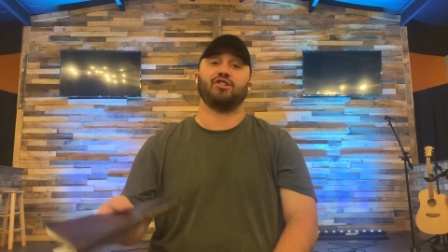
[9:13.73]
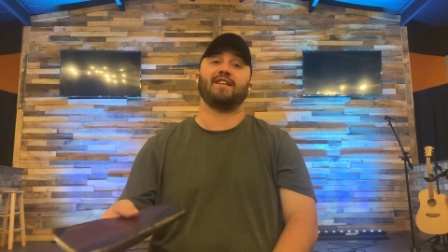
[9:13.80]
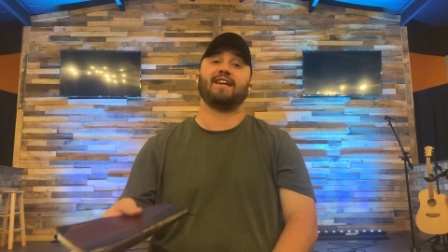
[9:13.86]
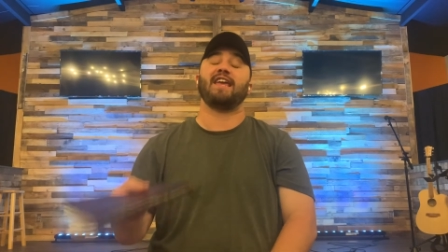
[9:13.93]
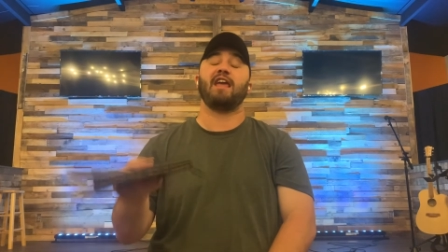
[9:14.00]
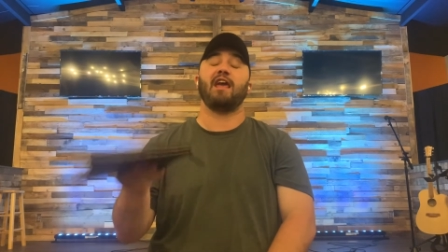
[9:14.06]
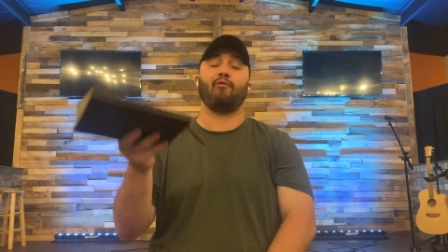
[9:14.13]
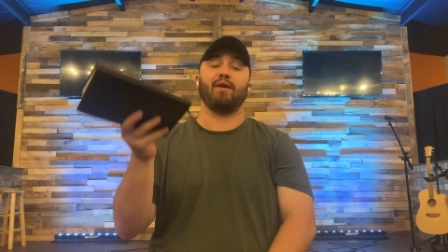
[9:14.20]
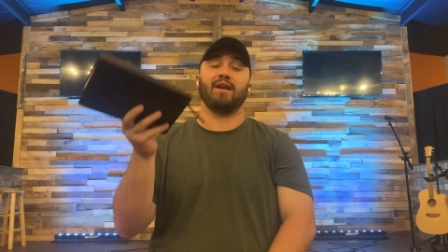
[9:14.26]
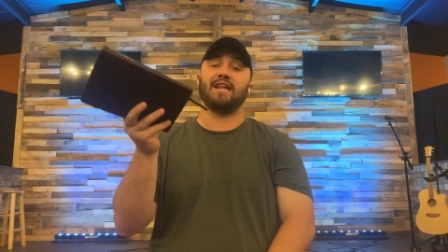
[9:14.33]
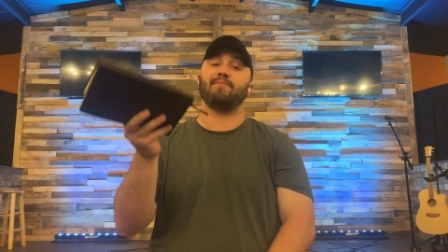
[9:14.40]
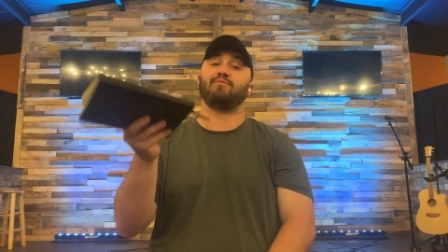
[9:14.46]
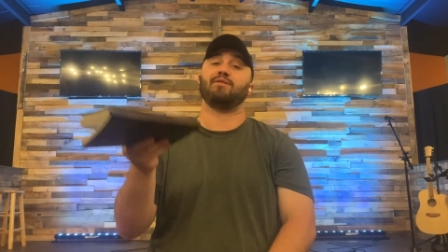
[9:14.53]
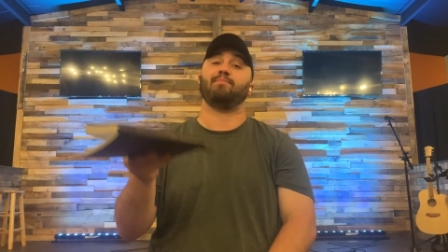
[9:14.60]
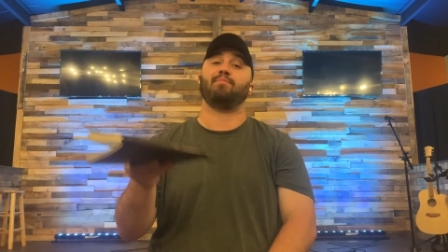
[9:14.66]
just like he had a
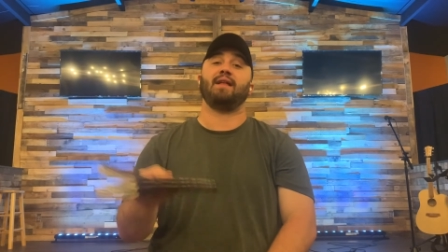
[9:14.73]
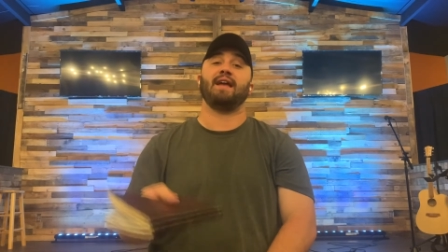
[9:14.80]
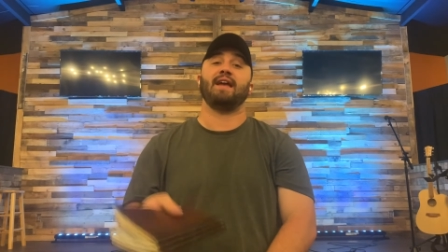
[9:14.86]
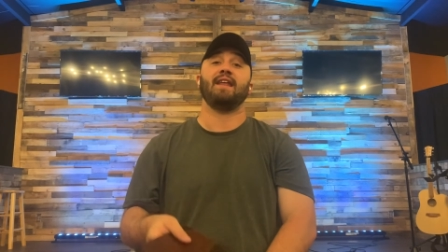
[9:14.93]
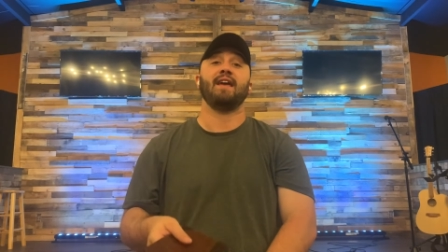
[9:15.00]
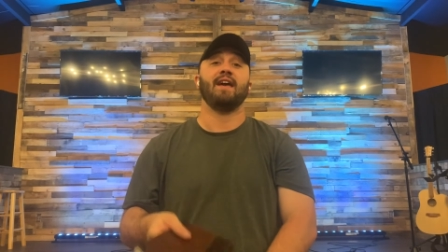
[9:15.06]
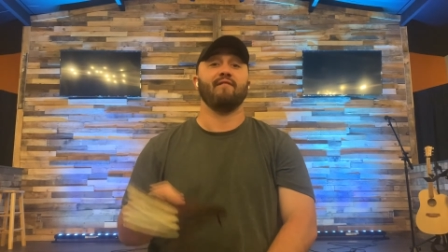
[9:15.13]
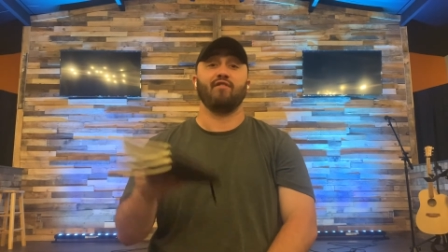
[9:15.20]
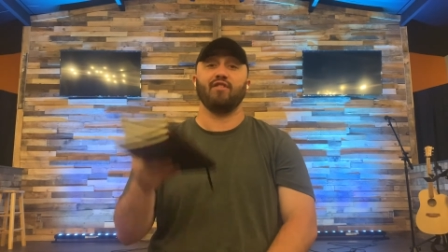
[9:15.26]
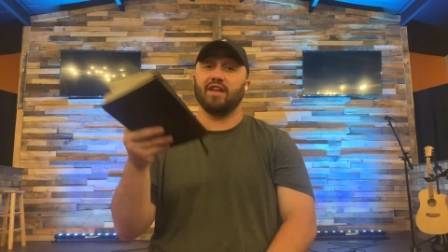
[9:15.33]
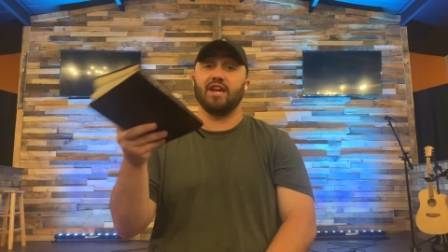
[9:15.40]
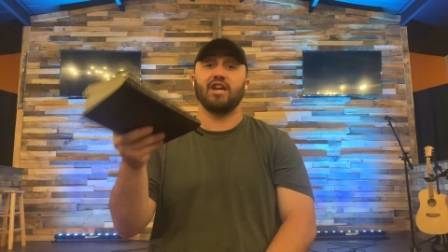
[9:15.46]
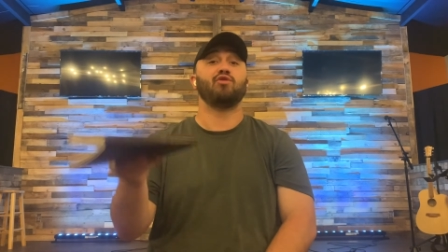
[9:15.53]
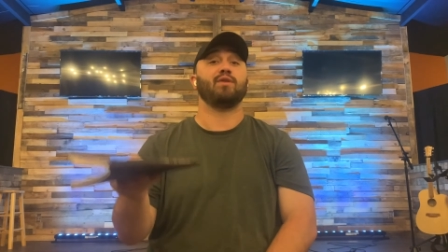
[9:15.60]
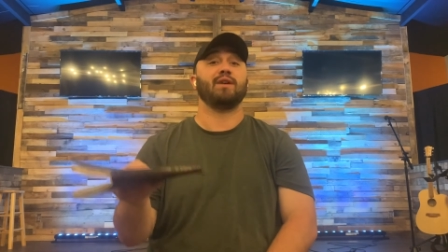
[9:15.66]
redemption plan for
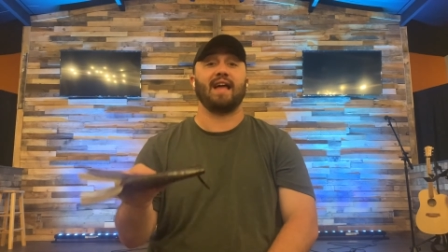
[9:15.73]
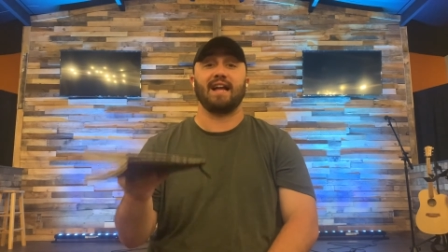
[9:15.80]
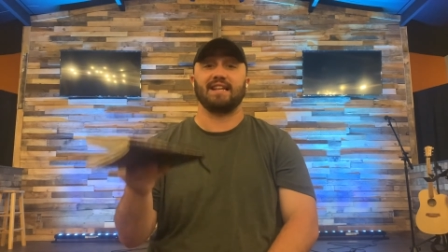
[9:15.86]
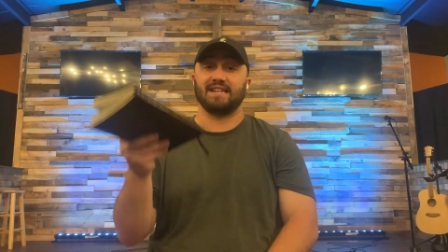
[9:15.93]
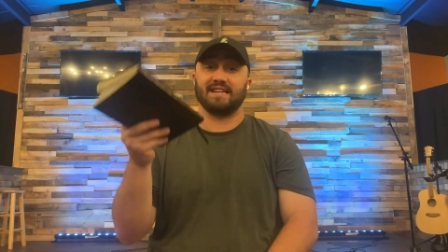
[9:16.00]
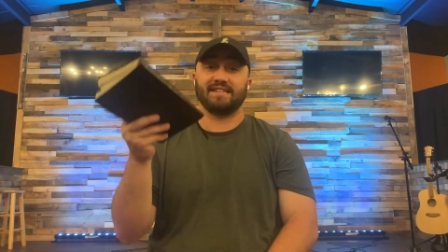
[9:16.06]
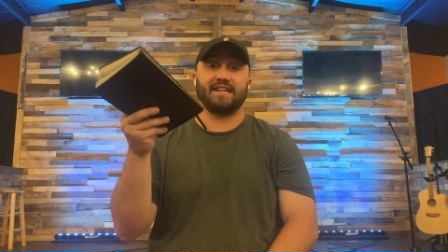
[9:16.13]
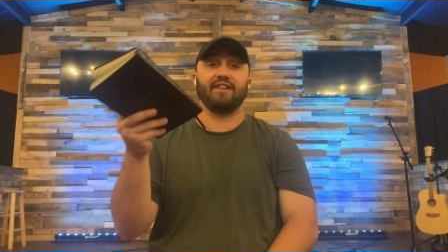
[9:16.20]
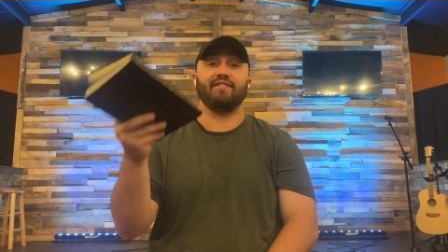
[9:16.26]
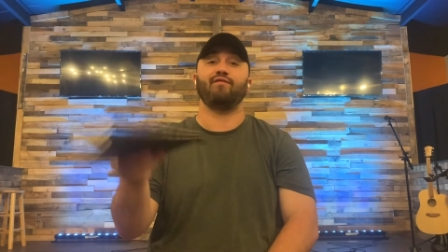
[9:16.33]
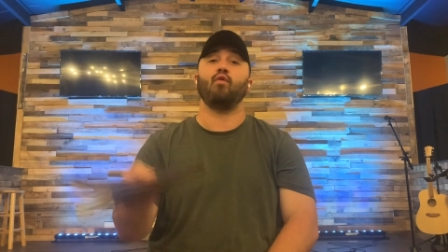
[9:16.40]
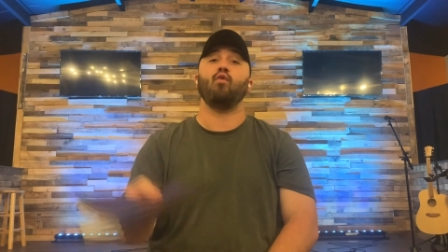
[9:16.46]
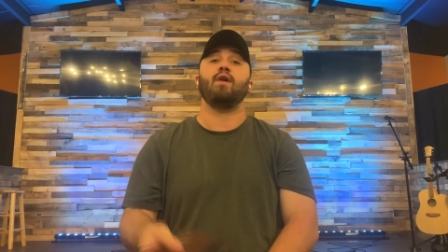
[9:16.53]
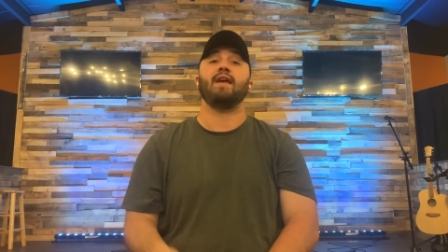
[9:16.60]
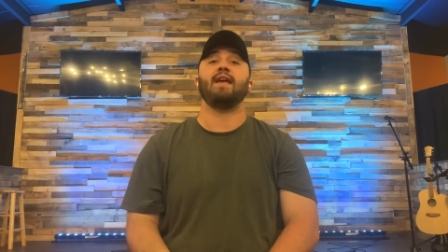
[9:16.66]
the Israelites in Isaiah
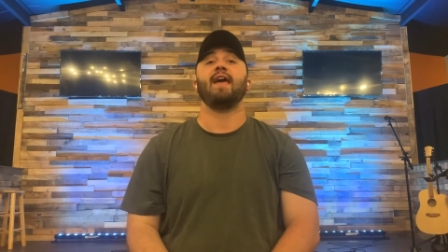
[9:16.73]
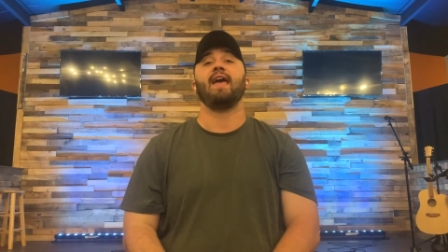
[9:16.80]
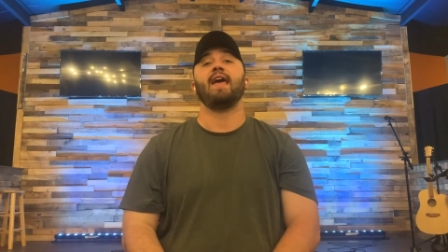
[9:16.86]
40.